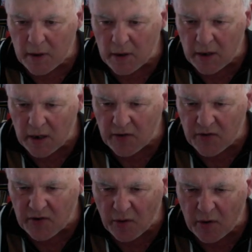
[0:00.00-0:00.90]
Yeah,
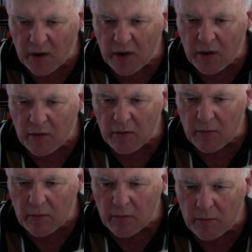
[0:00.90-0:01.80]
so
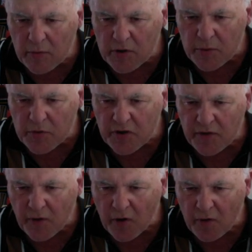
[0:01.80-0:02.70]
bishop
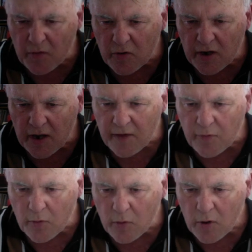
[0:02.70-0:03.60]
g5, knight
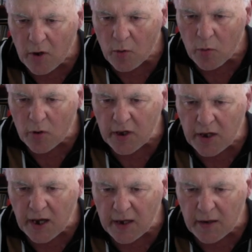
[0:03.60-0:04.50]
a4, rook
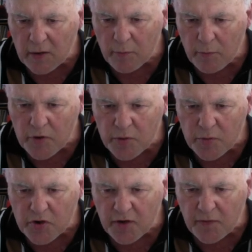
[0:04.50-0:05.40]
e8, bishop
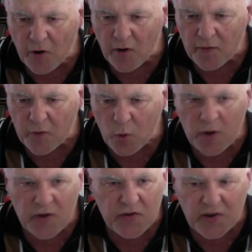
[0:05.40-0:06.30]
g5, queen
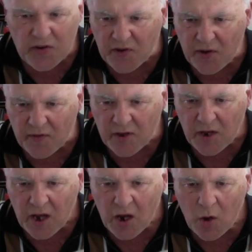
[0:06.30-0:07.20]
c7,
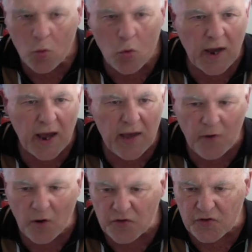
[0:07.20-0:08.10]
rook a
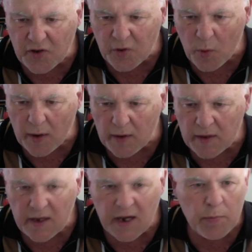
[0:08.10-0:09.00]
file to c1.
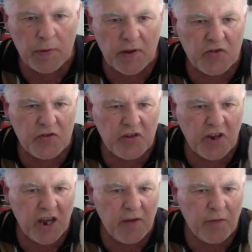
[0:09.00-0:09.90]
Then he plays
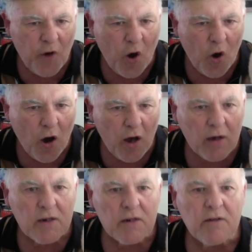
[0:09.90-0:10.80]
d4,
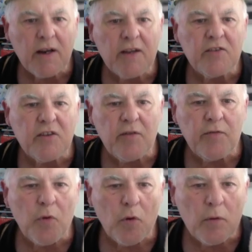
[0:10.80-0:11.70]
right, d4.